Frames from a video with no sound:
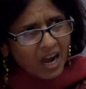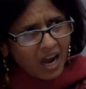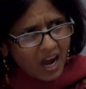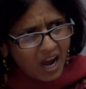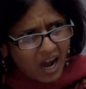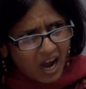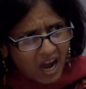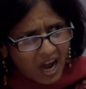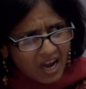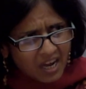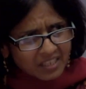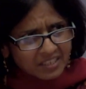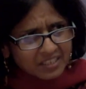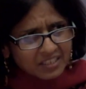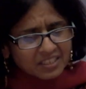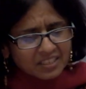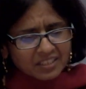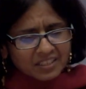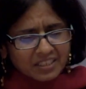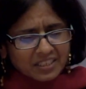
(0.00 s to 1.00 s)

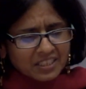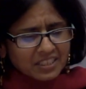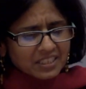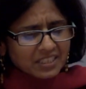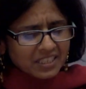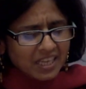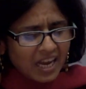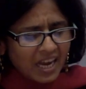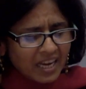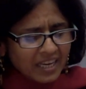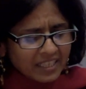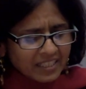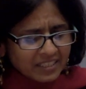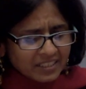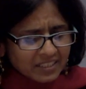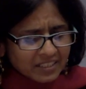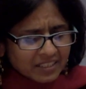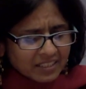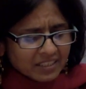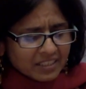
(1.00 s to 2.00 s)
art, the
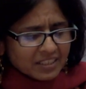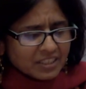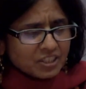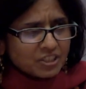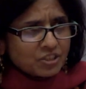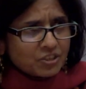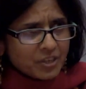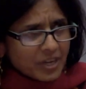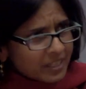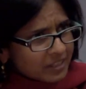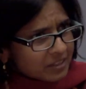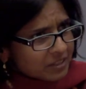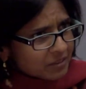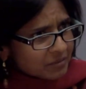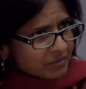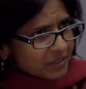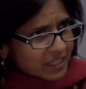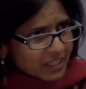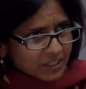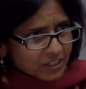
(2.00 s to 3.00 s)
science, and the strength
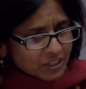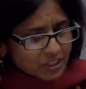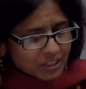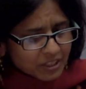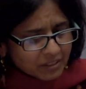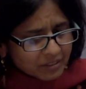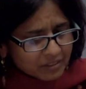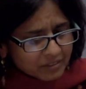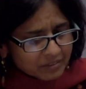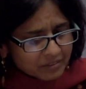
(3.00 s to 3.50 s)
of nature.